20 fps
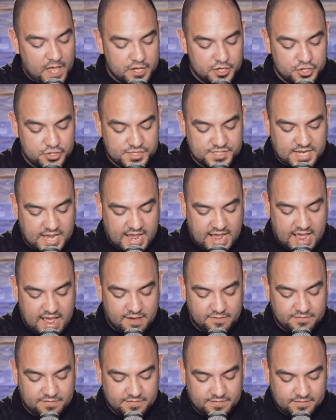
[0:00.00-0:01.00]
I used to
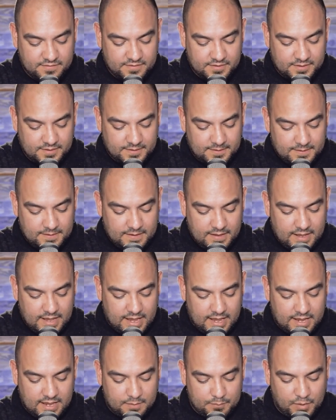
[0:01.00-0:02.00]
have
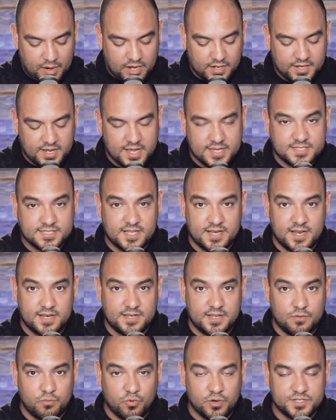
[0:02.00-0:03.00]
a podcast that I
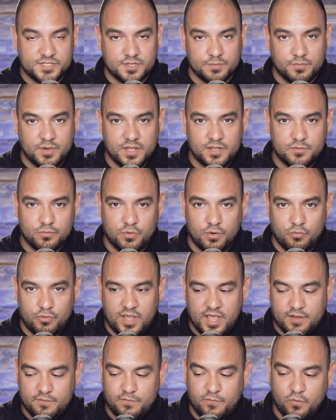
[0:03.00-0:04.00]
did once a month where
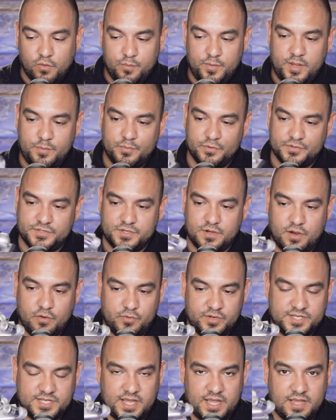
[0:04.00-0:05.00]
we had 4 people. So I
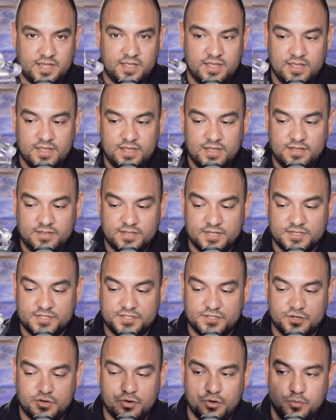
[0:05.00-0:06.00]
would take the
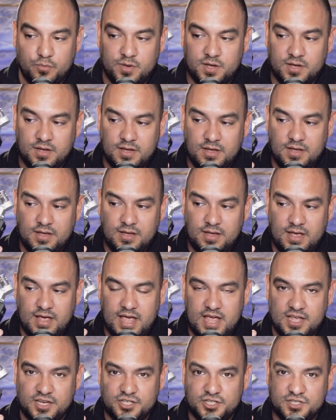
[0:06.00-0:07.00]
Zoom
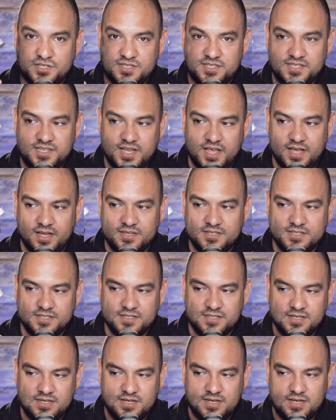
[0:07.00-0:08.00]

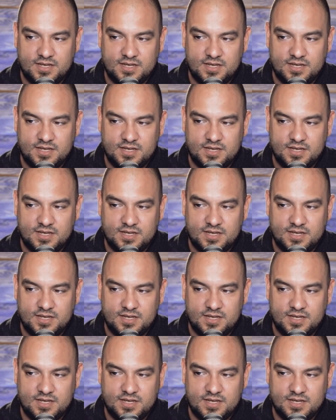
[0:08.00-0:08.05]
H6.